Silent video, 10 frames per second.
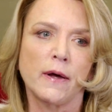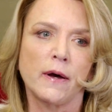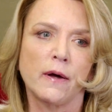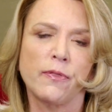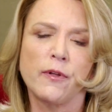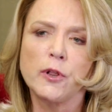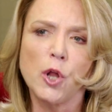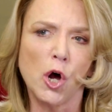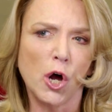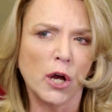the
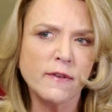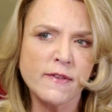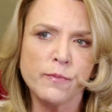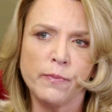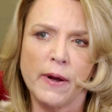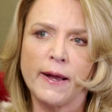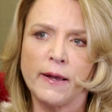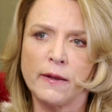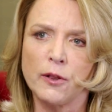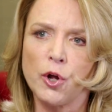laws, by
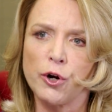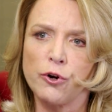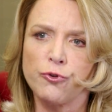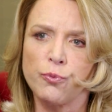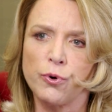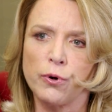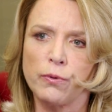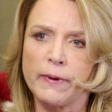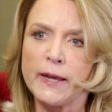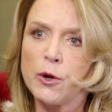and large,
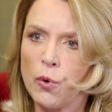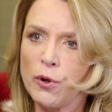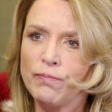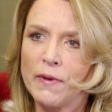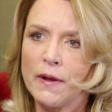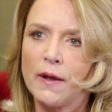were equal,